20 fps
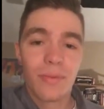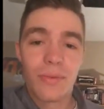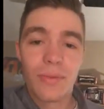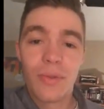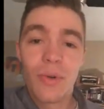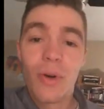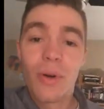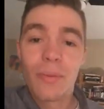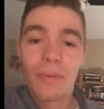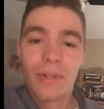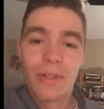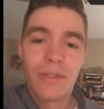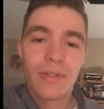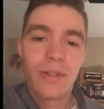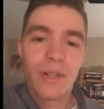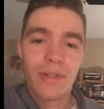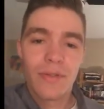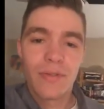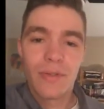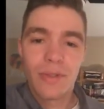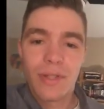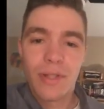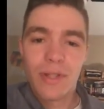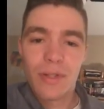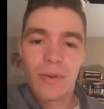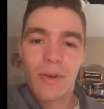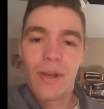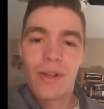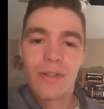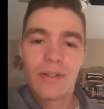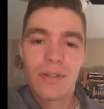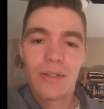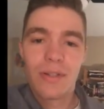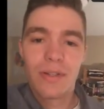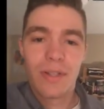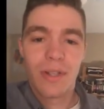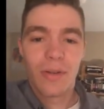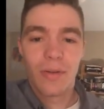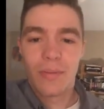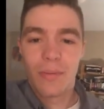normally stressful
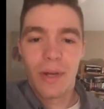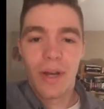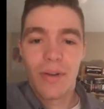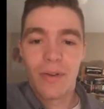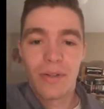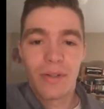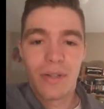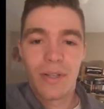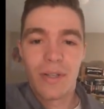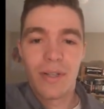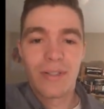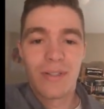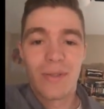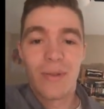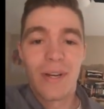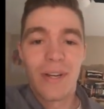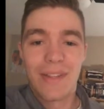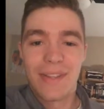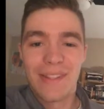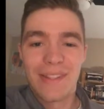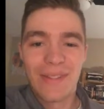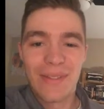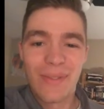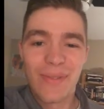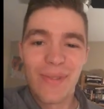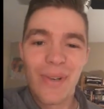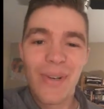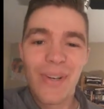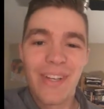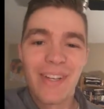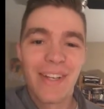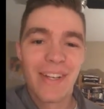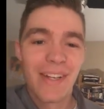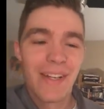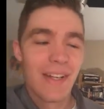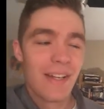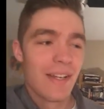situations I'd do anything to avoid